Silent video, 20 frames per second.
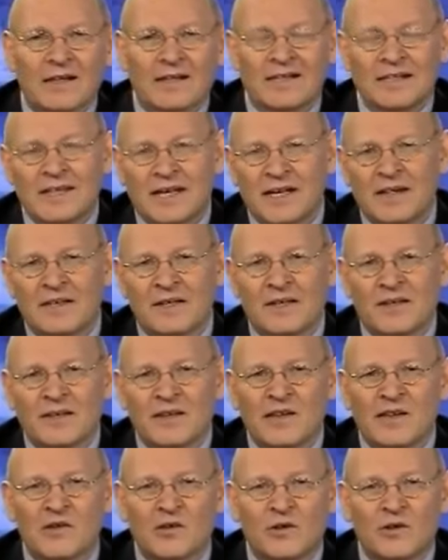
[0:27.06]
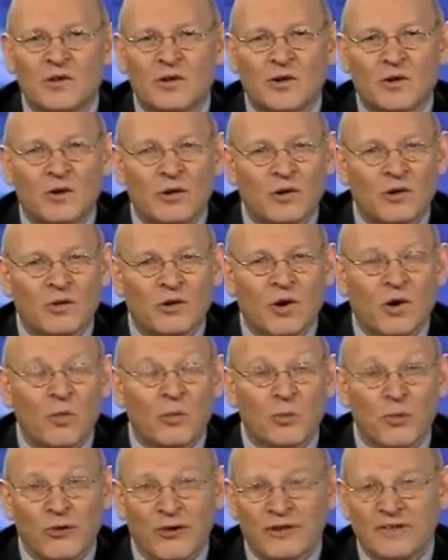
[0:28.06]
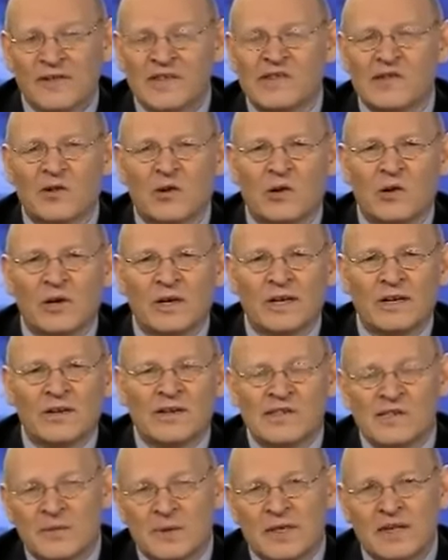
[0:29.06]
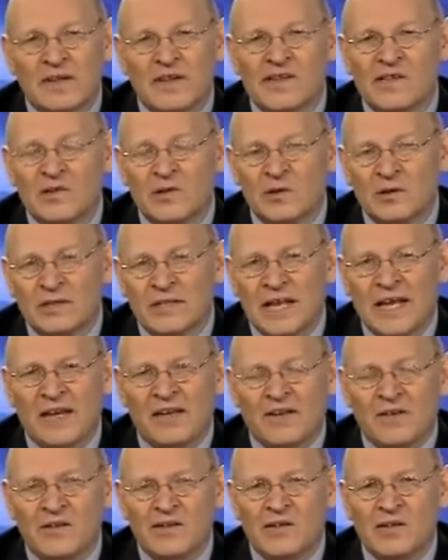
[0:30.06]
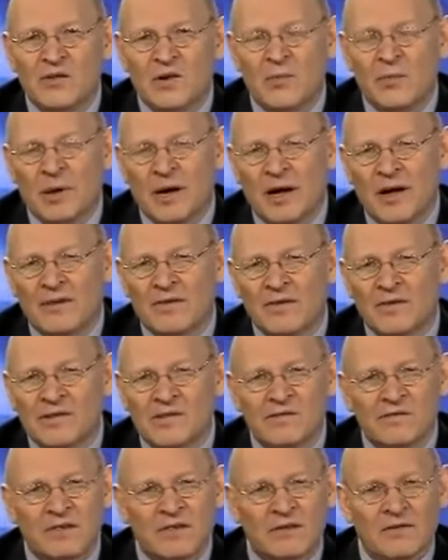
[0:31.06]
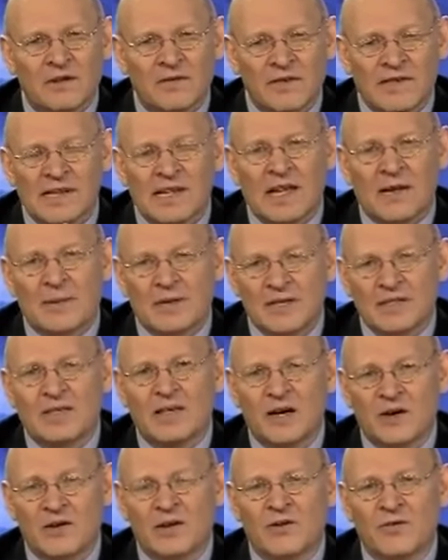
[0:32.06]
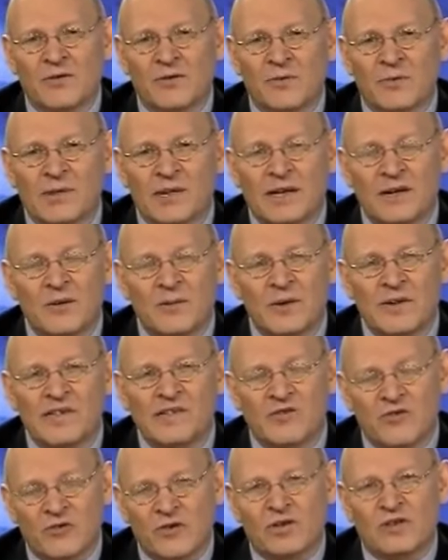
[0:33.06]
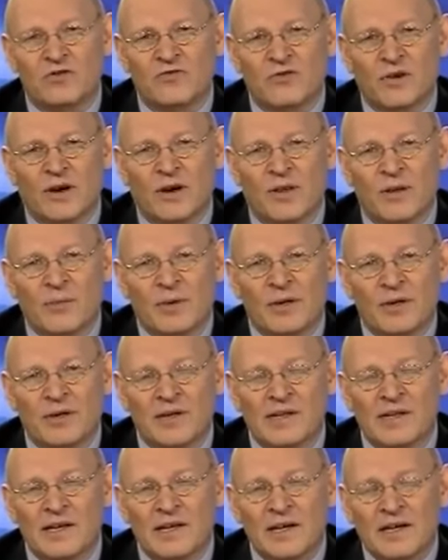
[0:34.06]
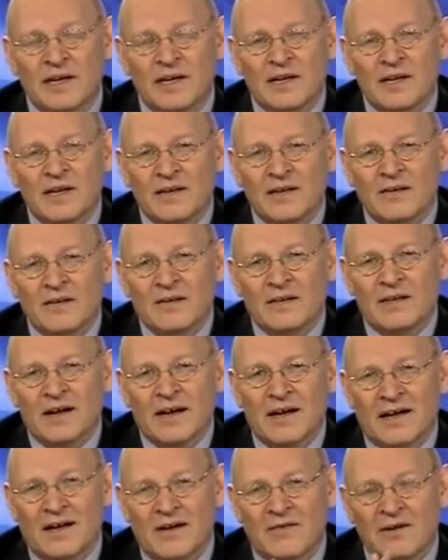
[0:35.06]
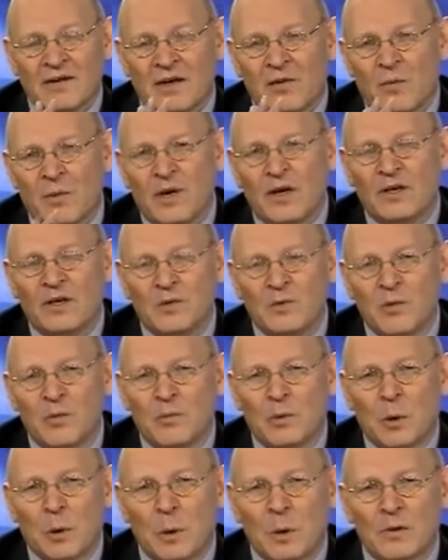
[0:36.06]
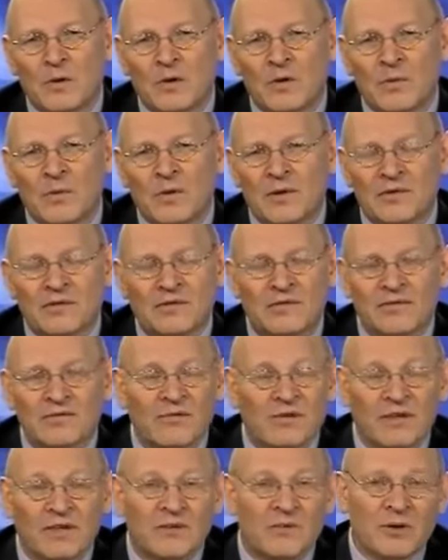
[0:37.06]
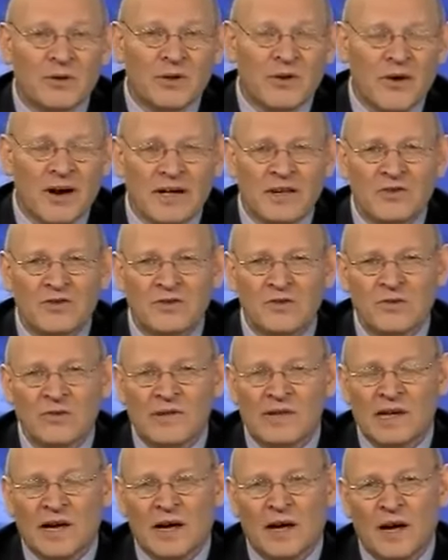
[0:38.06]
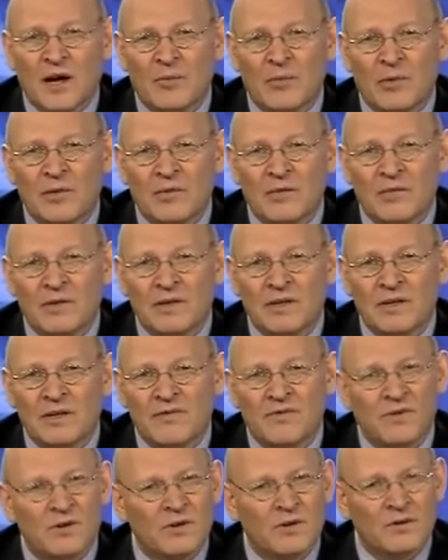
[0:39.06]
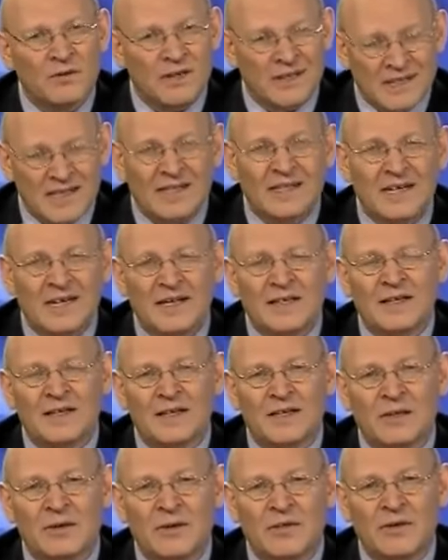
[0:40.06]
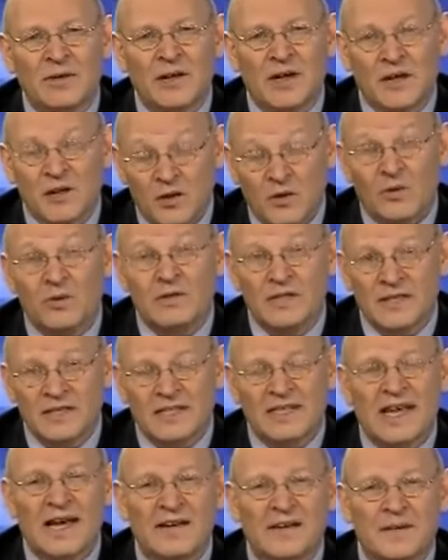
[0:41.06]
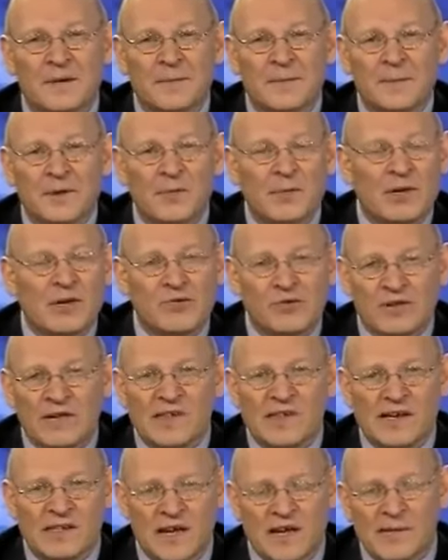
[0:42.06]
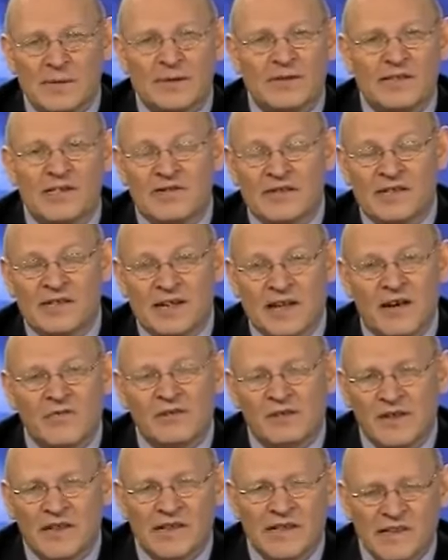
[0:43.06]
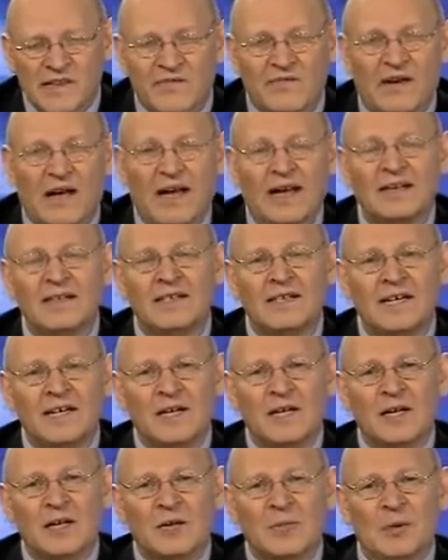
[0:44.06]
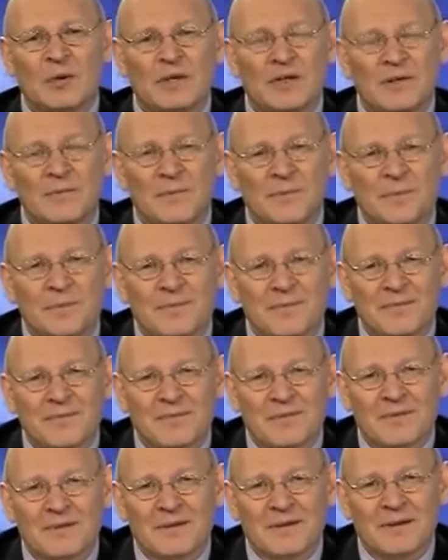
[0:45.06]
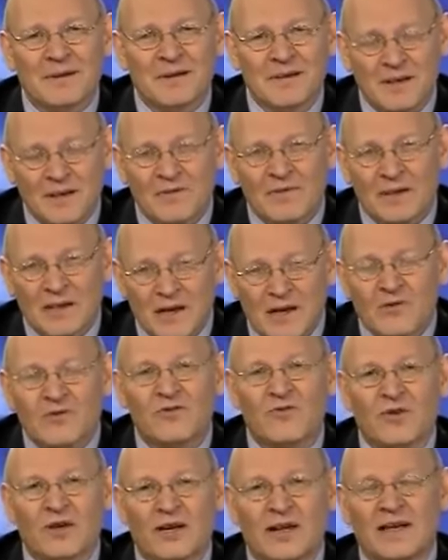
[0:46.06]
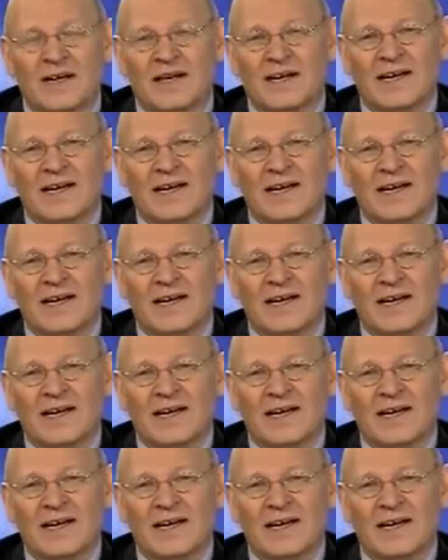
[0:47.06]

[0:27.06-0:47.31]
Canadians or Brits or Swedes or Danes who are parts of Islamic terror groups, I always cringe rather because, look, I don't care where you were born or really what your attitudes are, but if you're a Canadian, you have a loyalty to Canada. You may criticize aspects of its governance, that's fine, but you love the country.